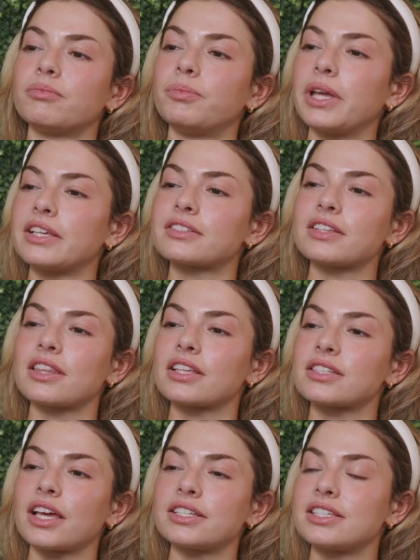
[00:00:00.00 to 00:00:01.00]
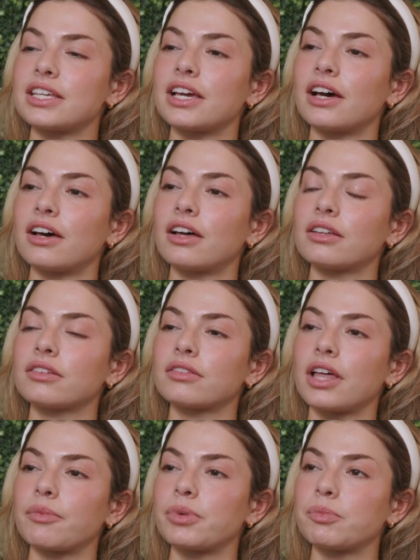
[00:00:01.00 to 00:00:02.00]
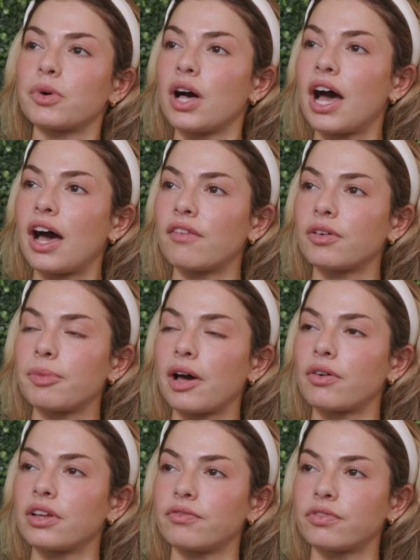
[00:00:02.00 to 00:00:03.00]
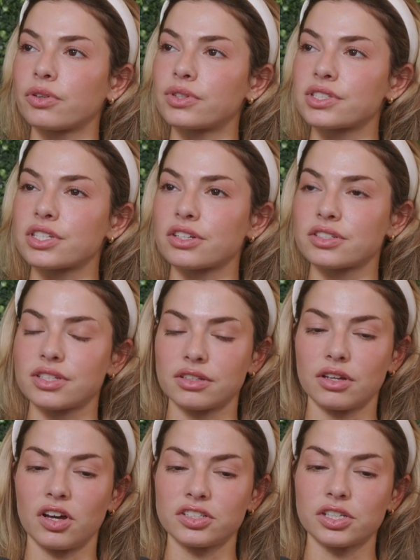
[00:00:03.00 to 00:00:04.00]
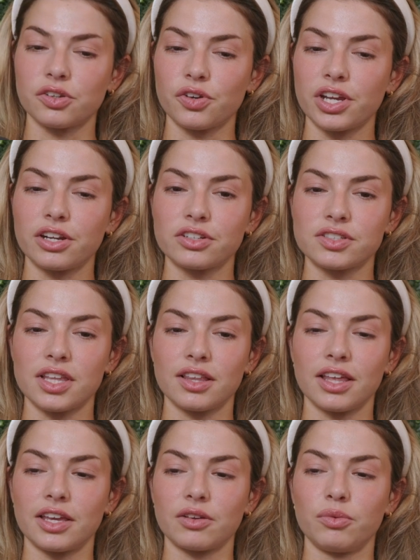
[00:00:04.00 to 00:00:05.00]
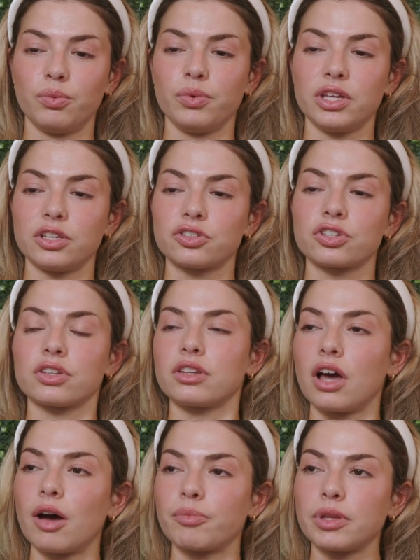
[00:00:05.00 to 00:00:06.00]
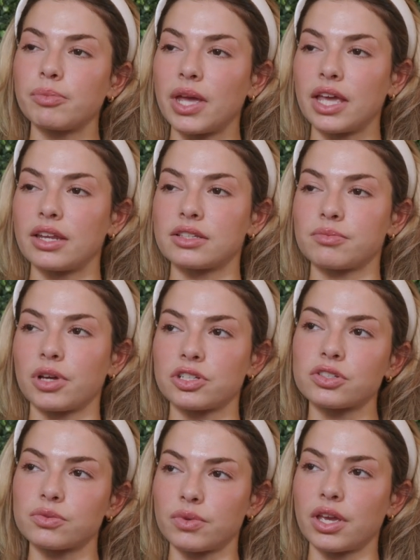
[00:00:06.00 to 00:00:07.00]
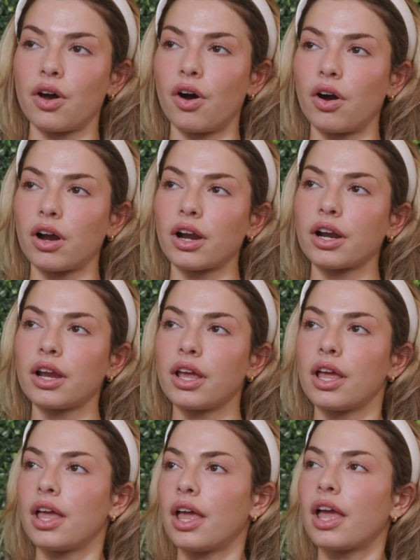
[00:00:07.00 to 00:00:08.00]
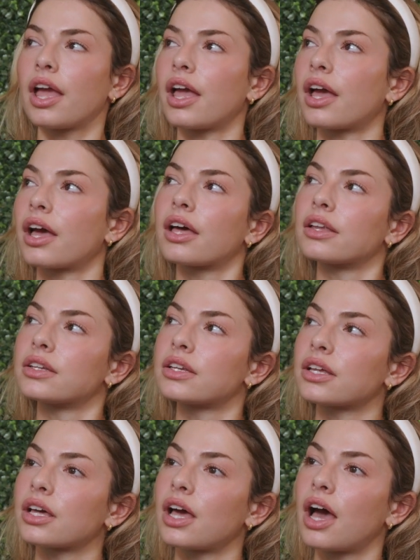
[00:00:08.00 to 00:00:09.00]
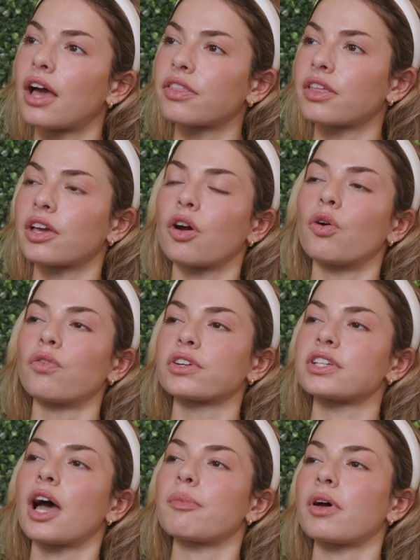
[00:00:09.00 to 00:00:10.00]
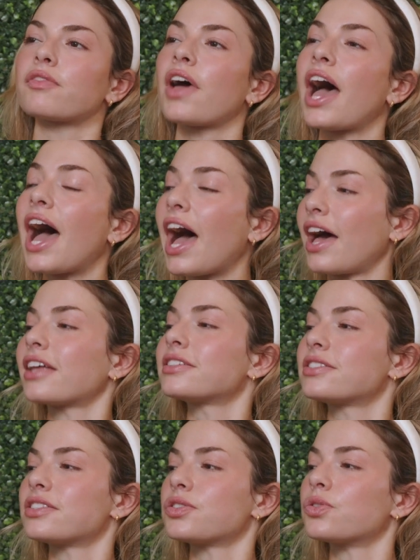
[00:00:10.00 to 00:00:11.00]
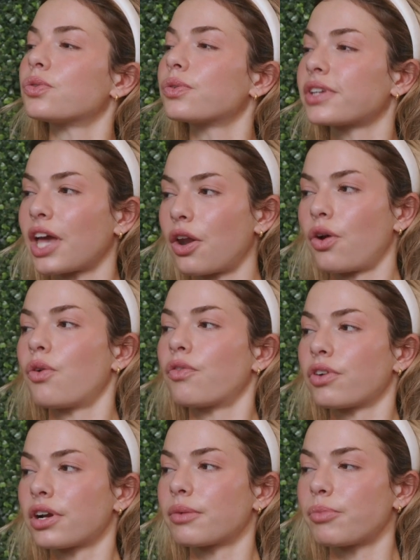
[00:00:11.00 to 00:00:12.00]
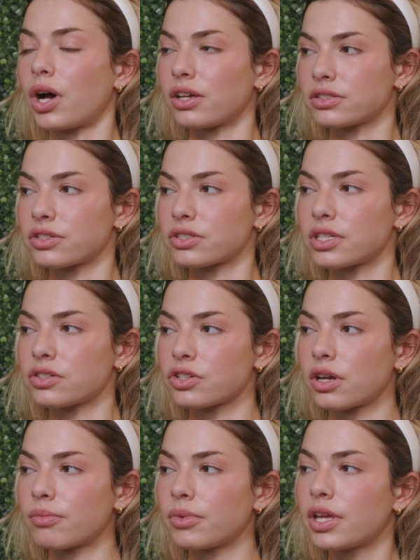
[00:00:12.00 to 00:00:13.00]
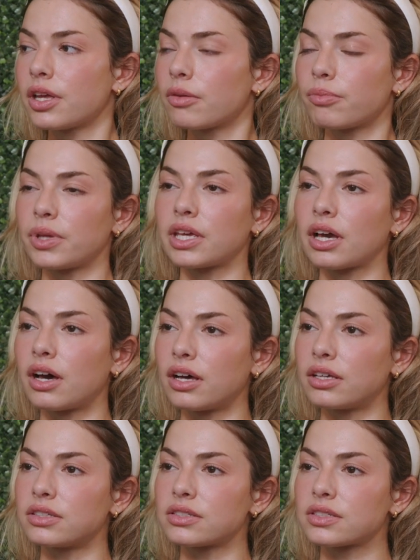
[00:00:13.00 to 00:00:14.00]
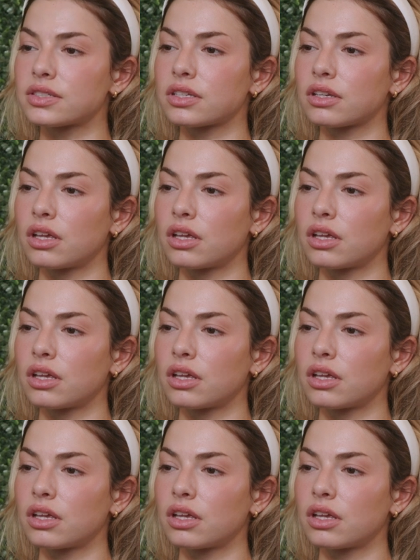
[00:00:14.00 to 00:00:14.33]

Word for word: based in this idea that people have about influencers and content creators that like we should not be paid as much as we are. And I think over time I've had to get over imposter syndrome because